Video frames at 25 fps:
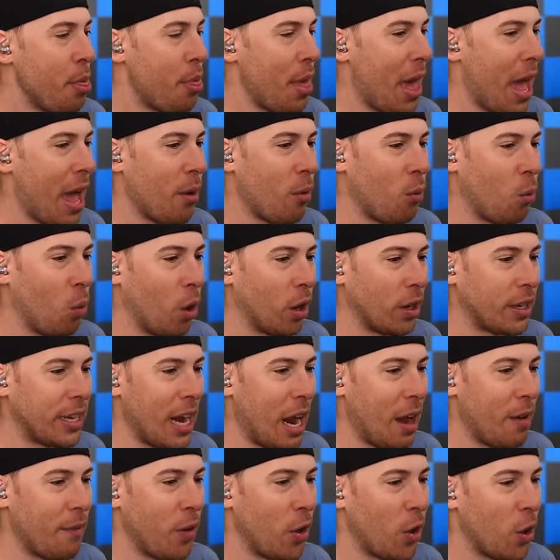That worked
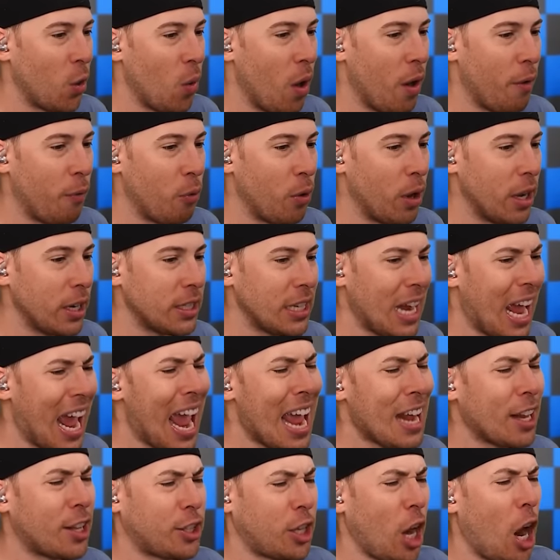out very well for us.
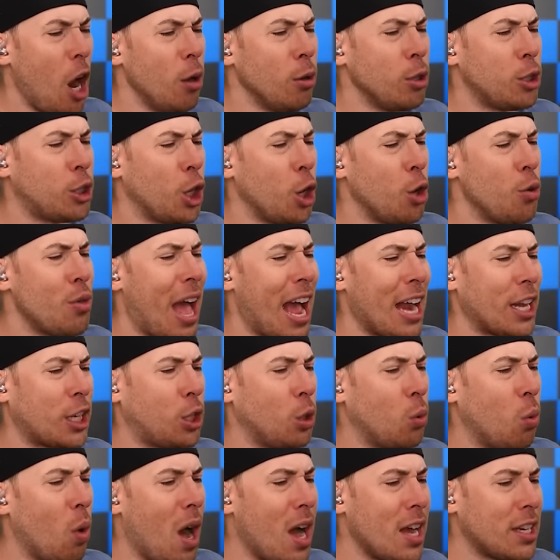Hey, don't do that
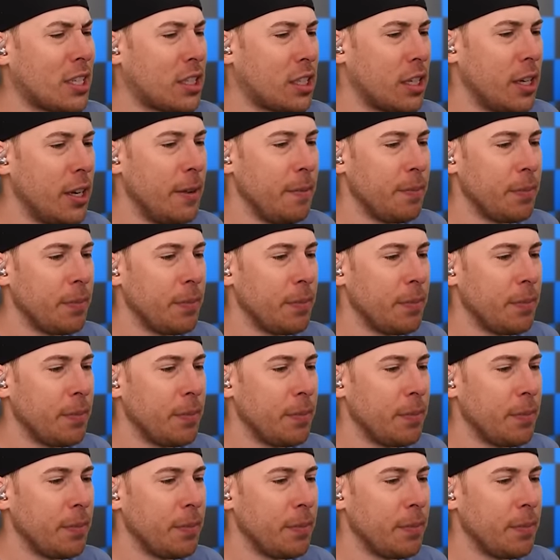to us.